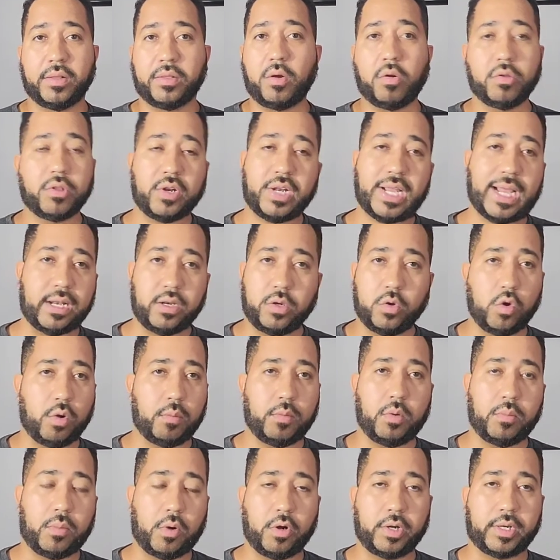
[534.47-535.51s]
Those are not
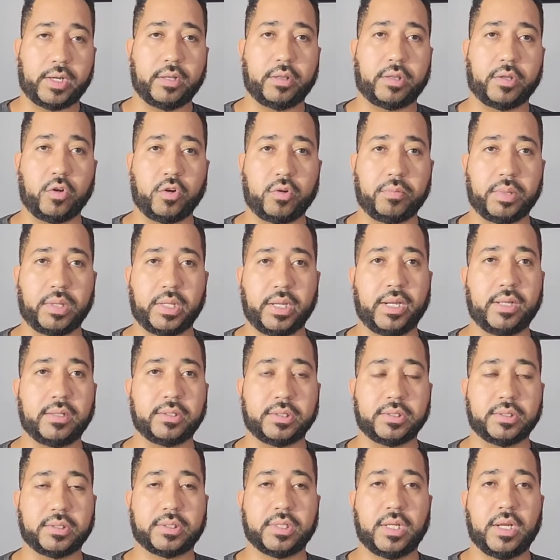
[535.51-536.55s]
normal market
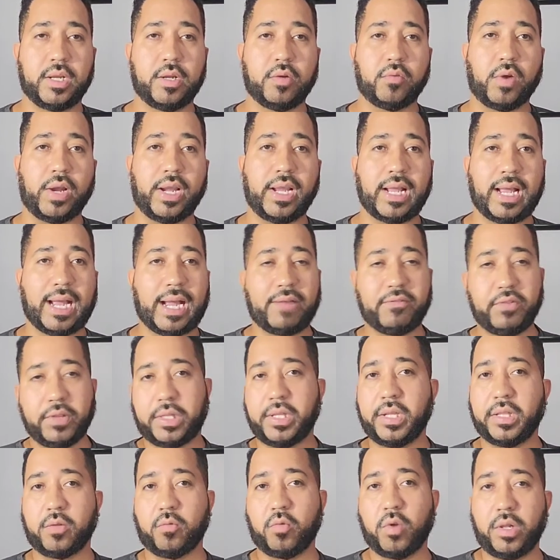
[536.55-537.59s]
circumstances, right?
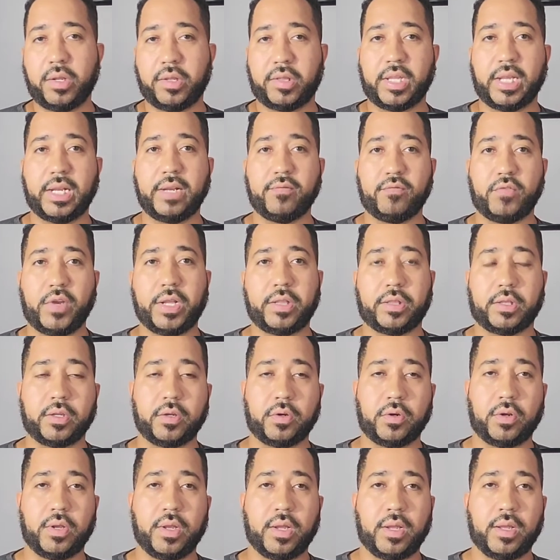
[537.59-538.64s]
Obviously, as a real estate
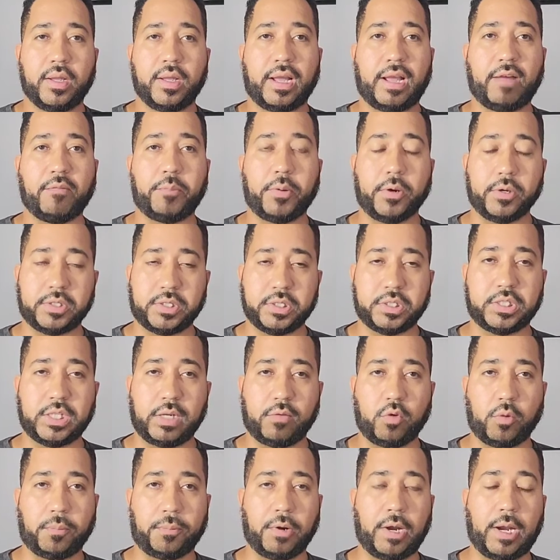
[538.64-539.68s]
investor, I purchased
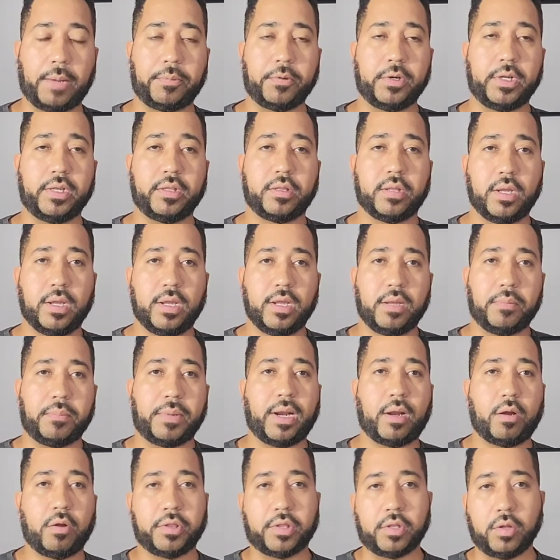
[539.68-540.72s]
several properties,
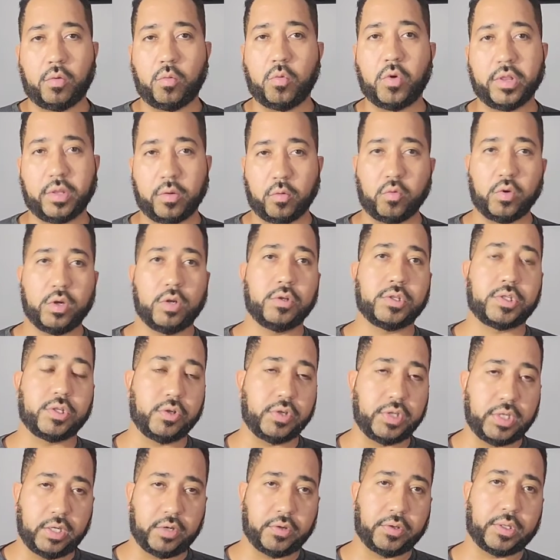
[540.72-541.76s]
but I also was a realtor
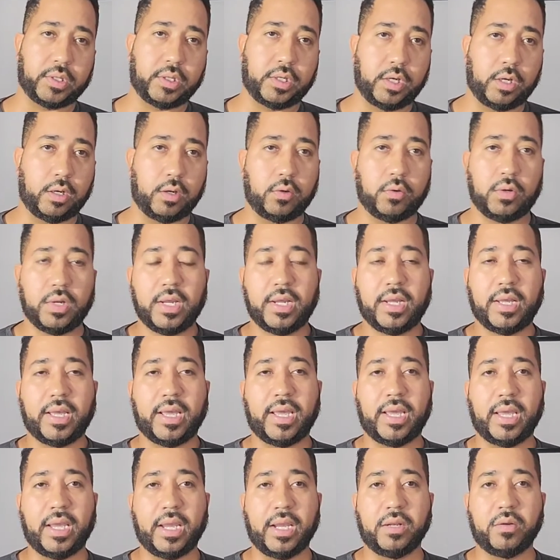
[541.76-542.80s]
years ago.
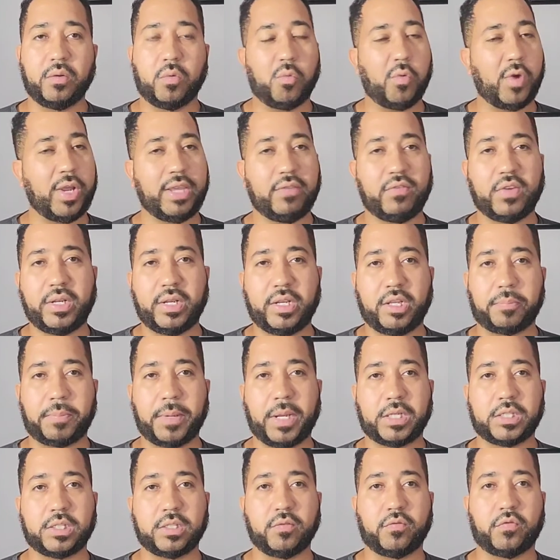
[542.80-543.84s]
And waiving
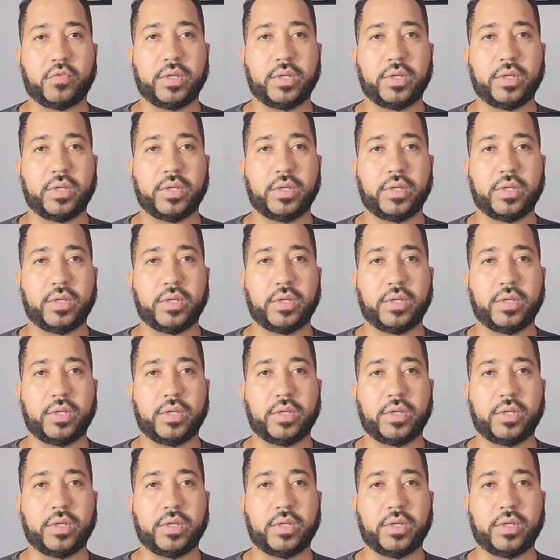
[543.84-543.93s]
inspection